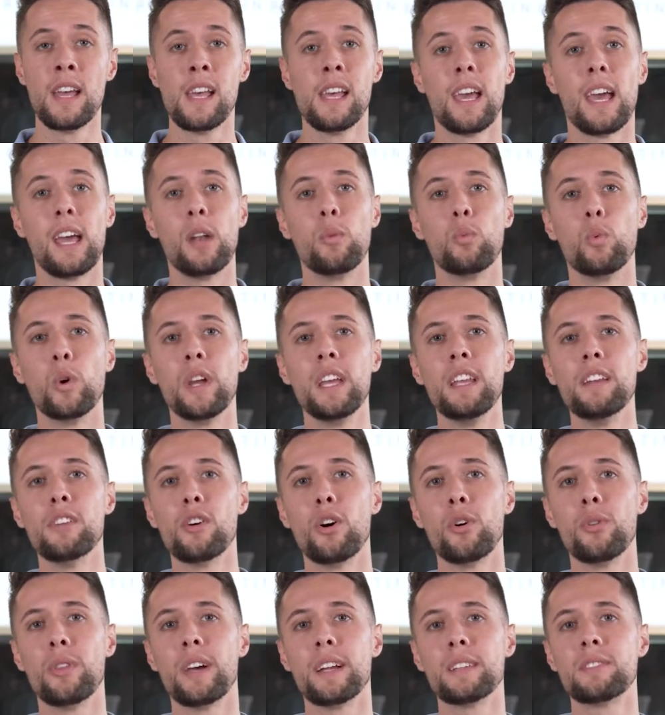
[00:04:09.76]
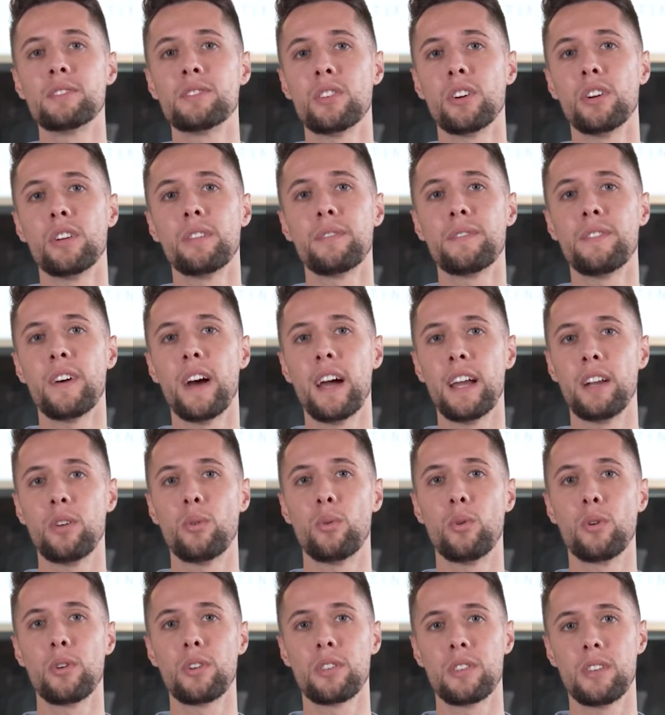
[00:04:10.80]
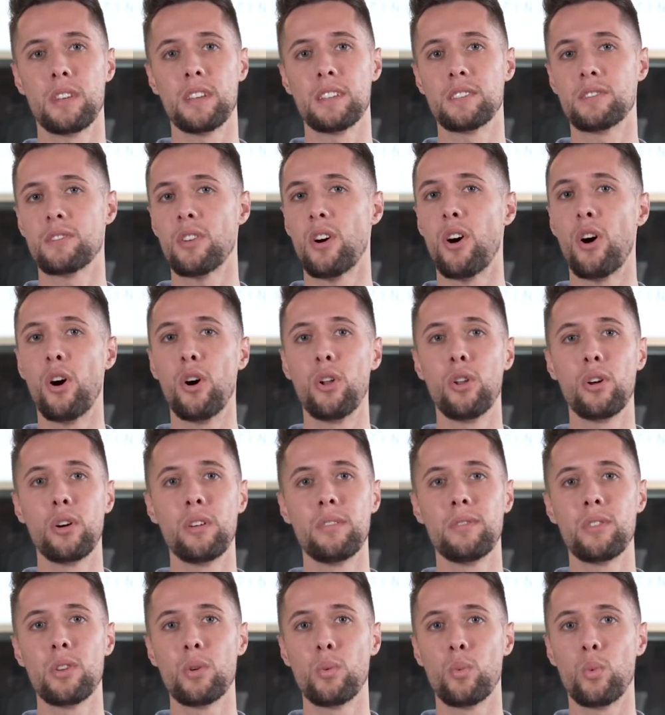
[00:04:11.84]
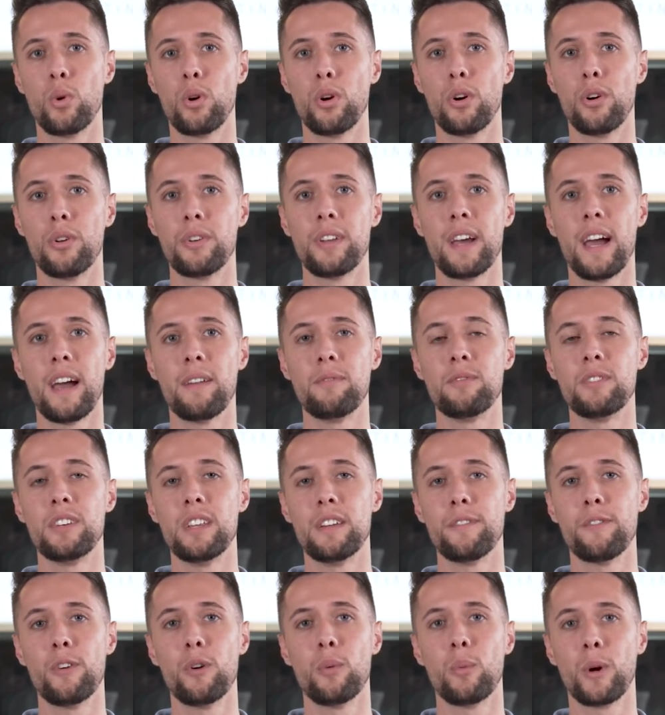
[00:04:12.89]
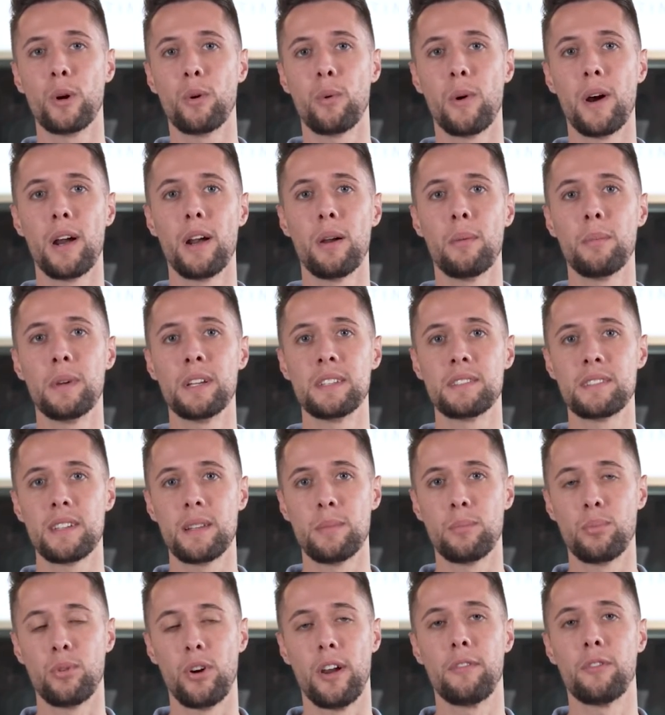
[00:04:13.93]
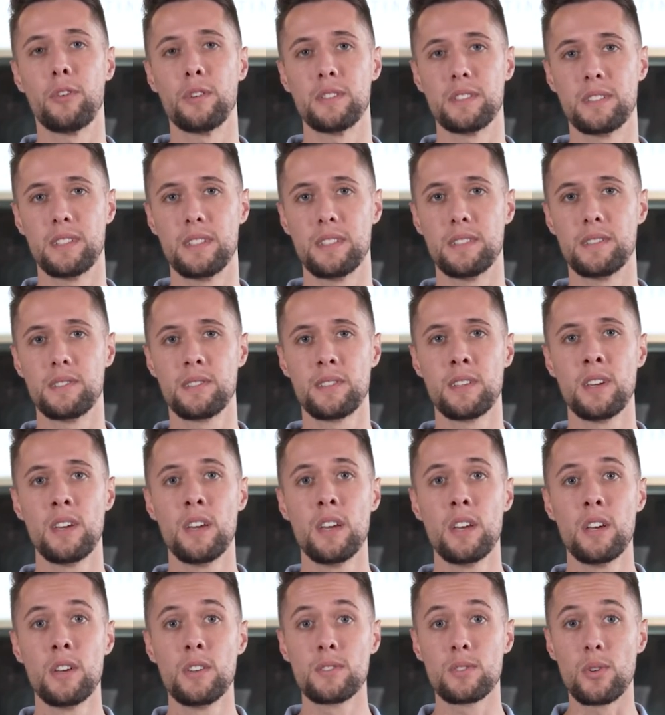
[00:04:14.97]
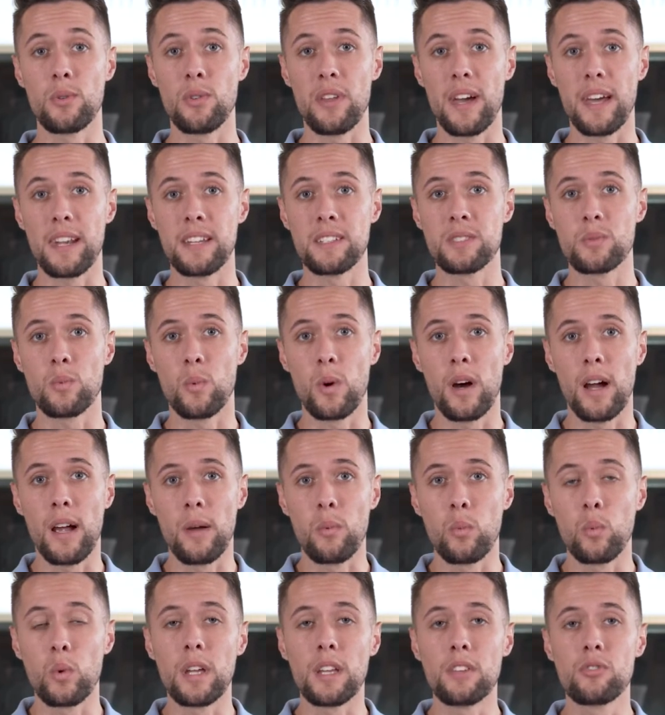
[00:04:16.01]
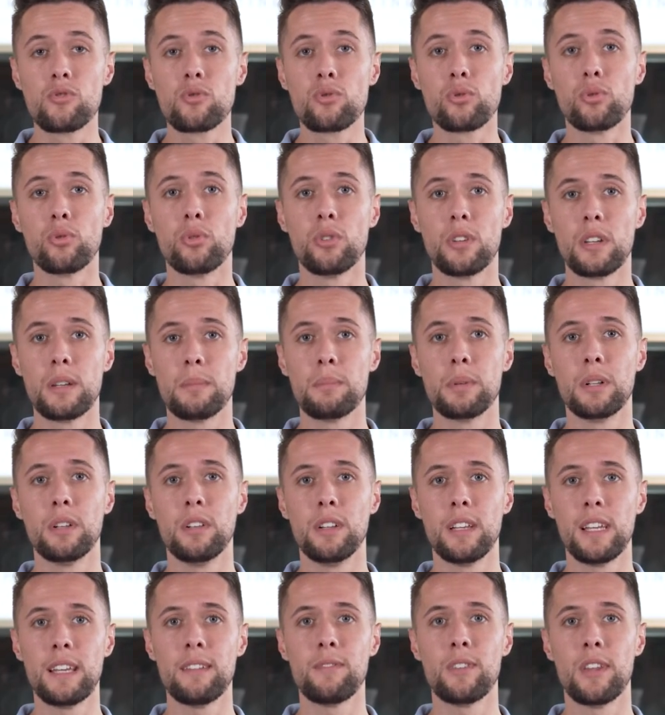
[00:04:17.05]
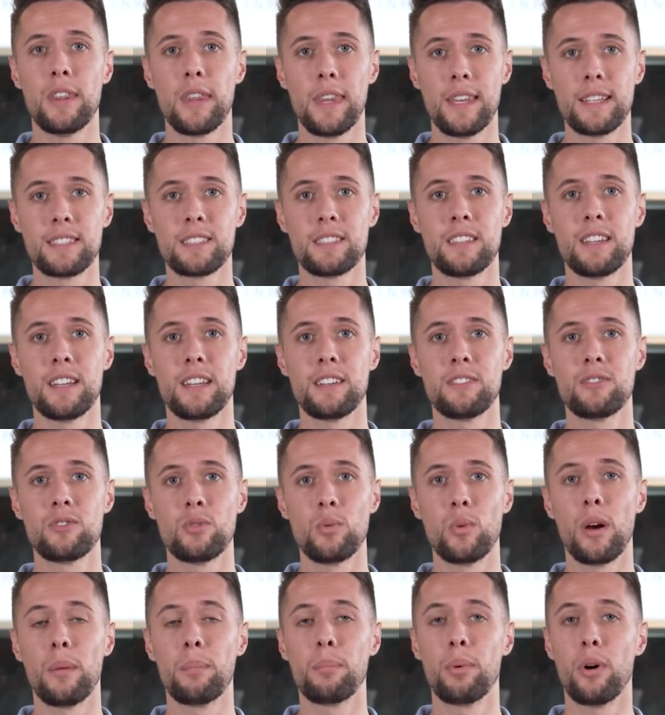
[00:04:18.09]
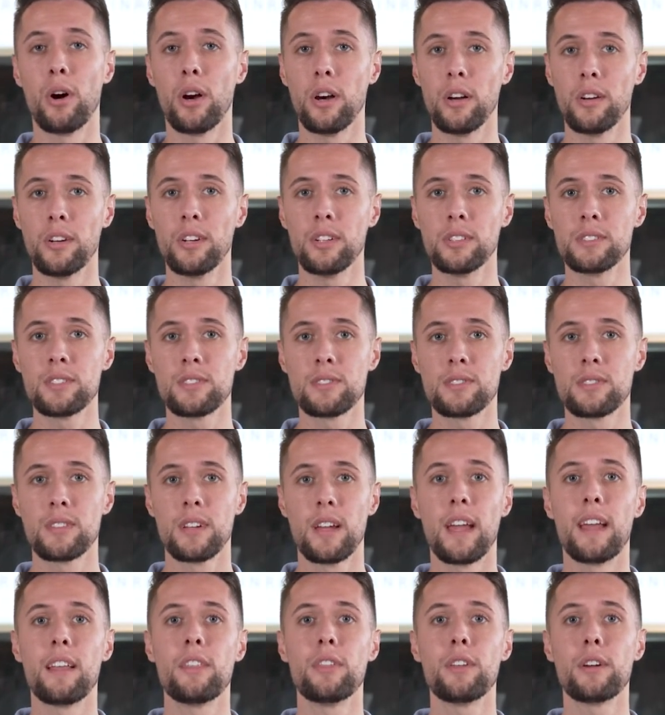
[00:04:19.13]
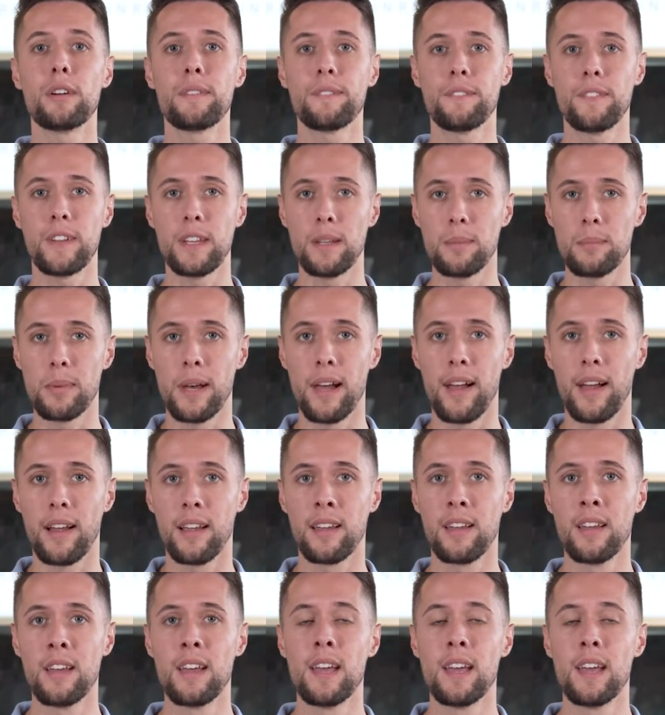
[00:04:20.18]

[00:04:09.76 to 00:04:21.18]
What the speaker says: And we know that certified orthotists all over the world have different requirements and preferences. So that is why we truly believe in listening to our partners and their feedback